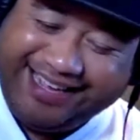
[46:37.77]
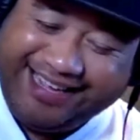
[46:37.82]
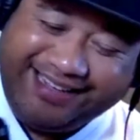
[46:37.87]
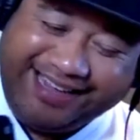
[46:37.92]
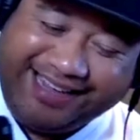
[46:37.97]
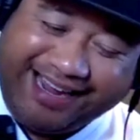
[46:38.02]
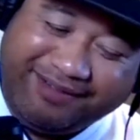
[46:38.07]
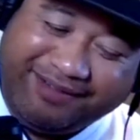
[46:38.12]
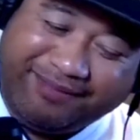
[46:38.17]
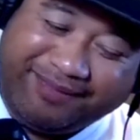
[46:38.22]

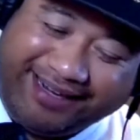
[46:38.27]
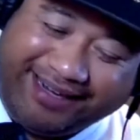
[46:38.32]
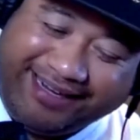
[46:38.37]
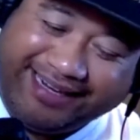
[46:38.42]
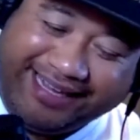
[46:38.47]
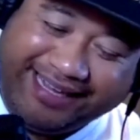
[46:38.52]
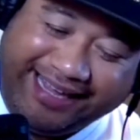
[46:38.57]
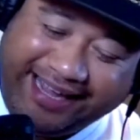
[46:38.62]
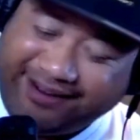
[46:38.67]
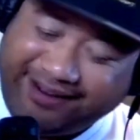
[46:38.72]
Everybody
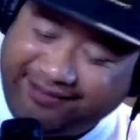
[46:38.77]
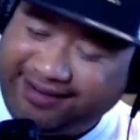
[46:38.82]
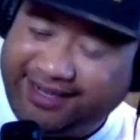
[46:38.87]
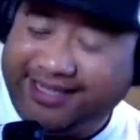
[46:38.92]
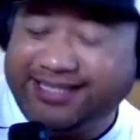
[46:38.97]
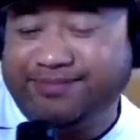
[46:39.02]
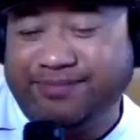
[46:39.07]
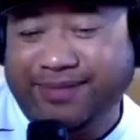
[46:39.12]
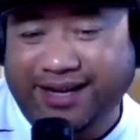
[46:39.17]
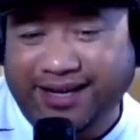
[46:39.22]
need to hear
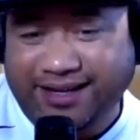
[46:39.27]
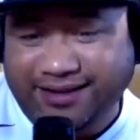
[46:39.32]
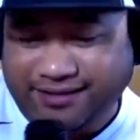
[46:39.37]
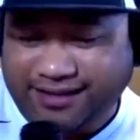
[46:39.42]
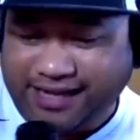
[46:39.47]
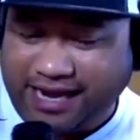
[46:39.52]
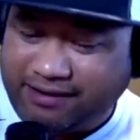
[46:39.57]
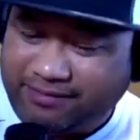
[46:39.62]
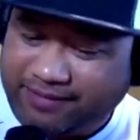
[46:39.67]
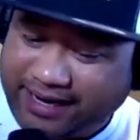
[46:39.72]
us, man.
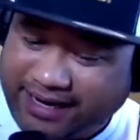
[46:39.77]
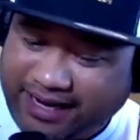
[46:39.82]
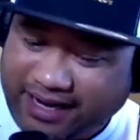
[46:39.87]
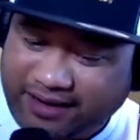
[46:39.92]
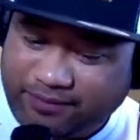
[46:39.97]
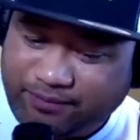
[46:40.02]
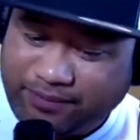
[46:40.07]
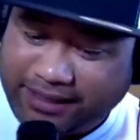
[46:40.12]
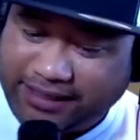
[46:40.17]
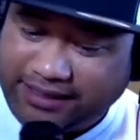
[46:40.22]
Everybody
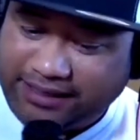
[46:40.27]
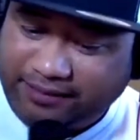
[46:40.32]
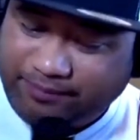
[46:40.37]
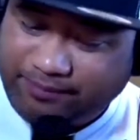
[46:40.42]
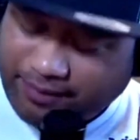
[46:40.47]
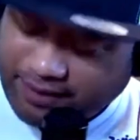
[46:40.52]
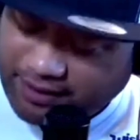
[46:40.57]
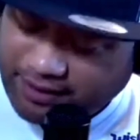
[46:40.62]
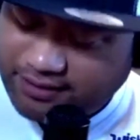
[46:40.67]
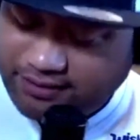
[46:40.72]
gotta play their
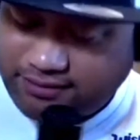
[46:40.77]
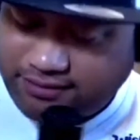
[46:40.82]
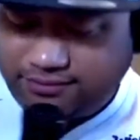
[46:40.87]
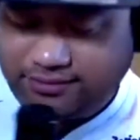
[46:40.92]
part.